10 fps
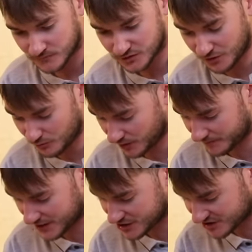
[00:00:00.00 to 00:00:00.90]
Don't want
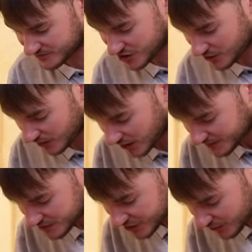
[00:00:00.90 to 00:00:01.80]
to pinch them too hard
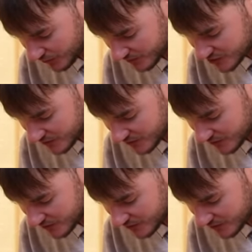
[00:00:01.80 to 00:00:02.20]
because I don't want them